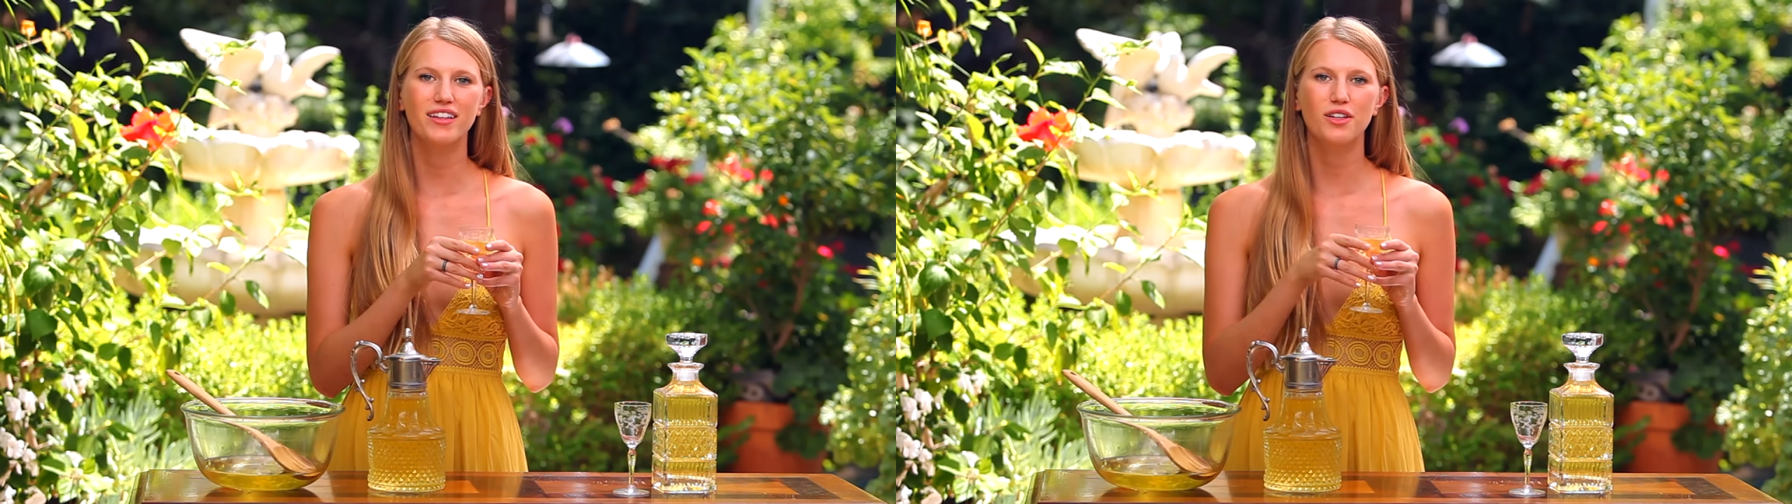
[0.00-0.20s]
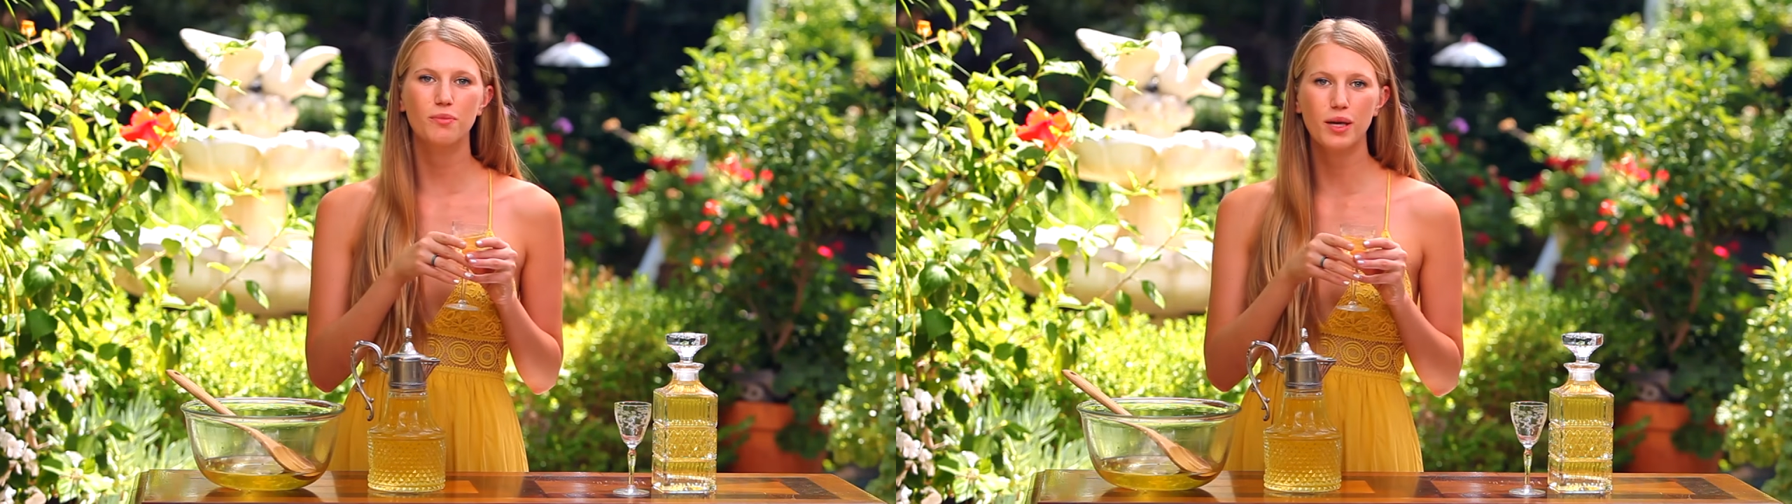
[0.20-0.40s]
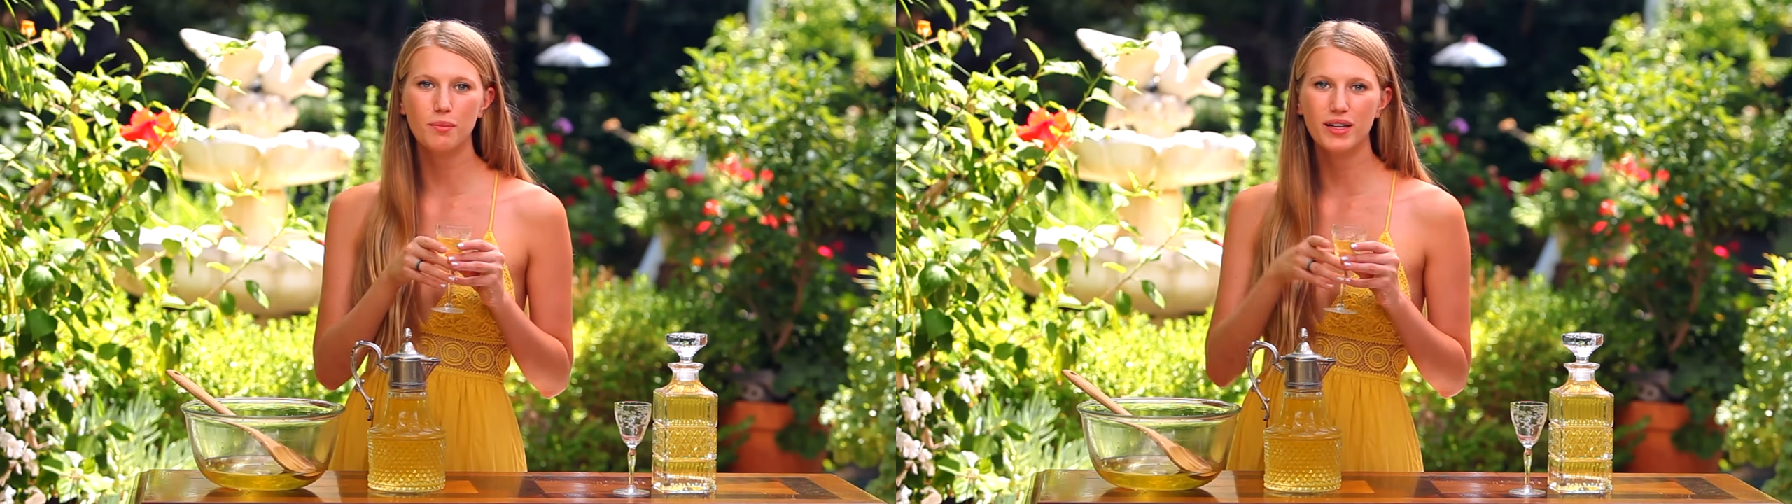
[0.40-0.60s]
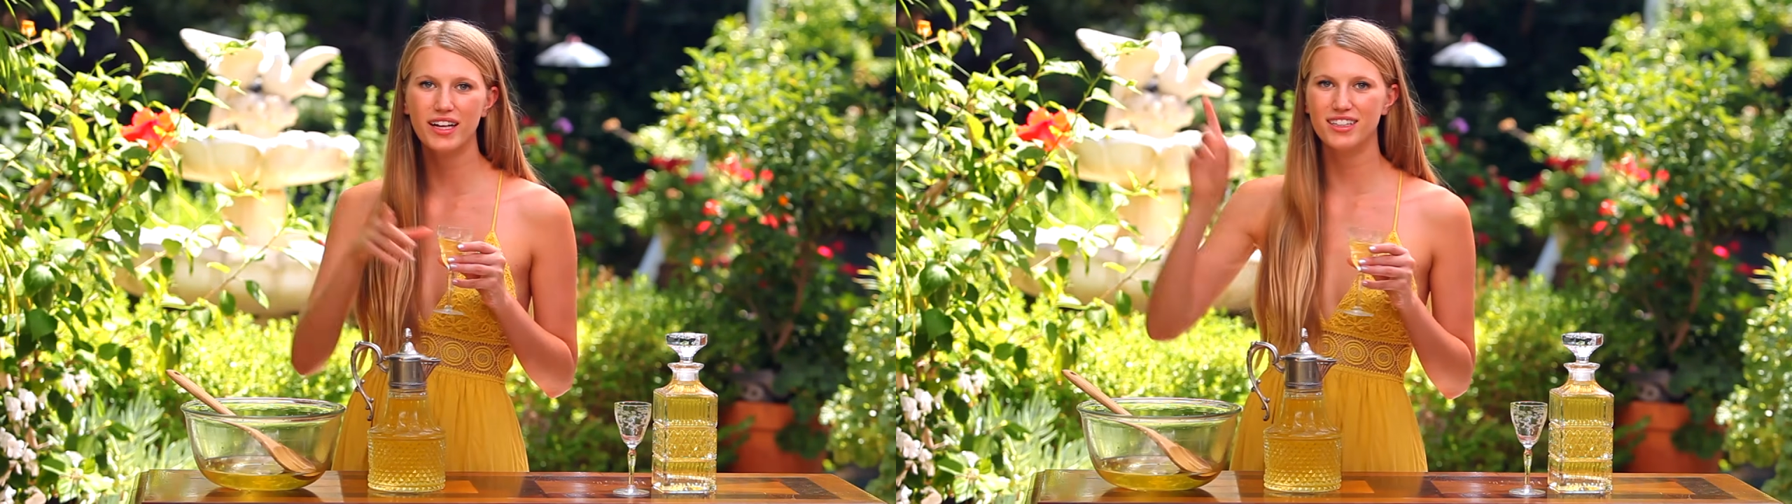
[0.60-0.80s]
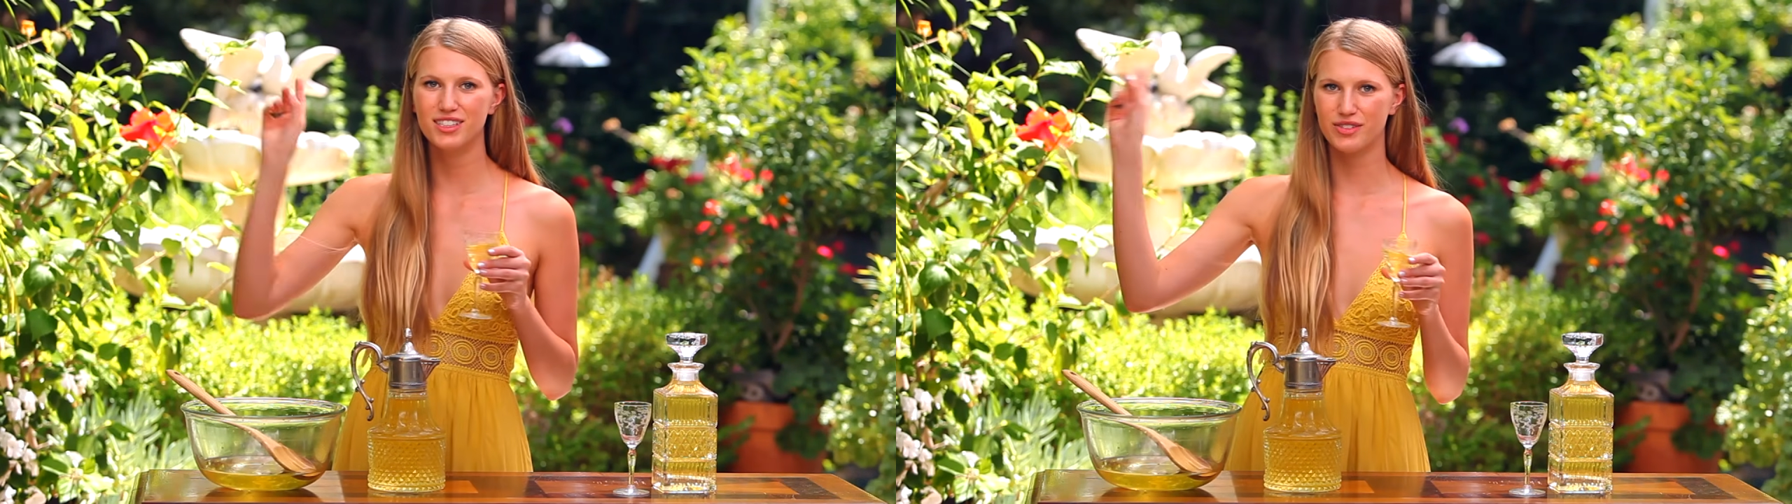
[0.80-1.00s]
there'll be a
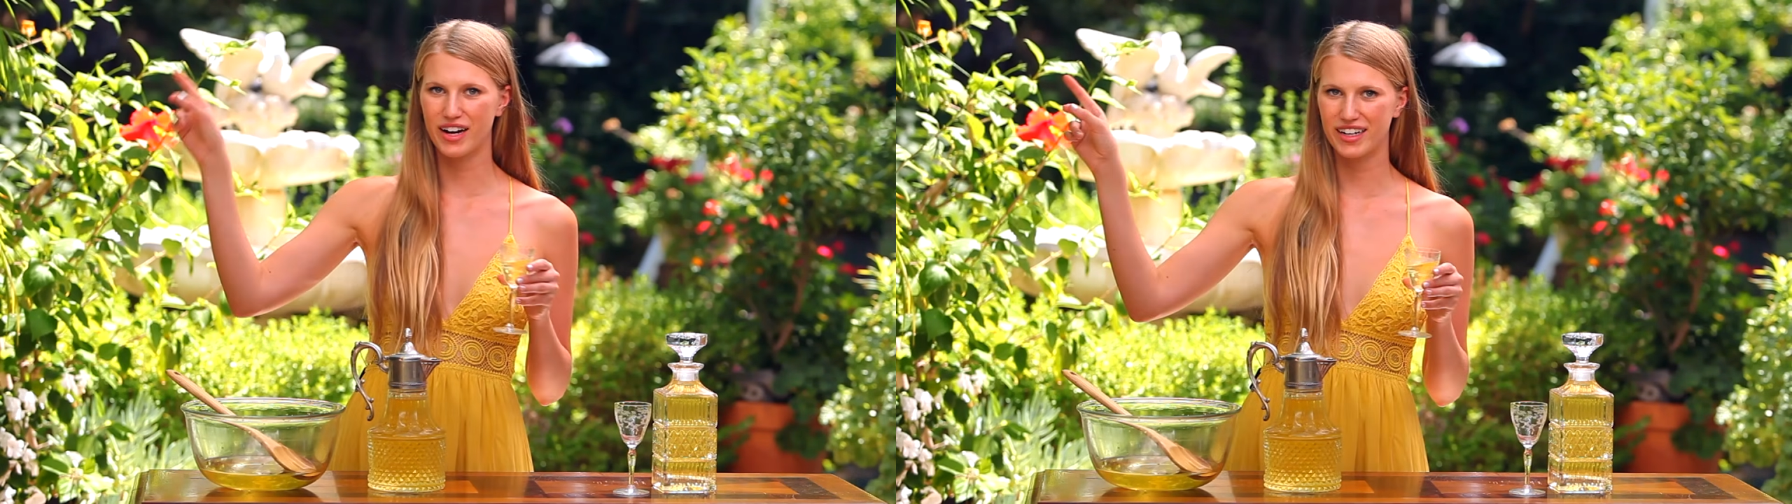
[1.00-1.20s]
playlist right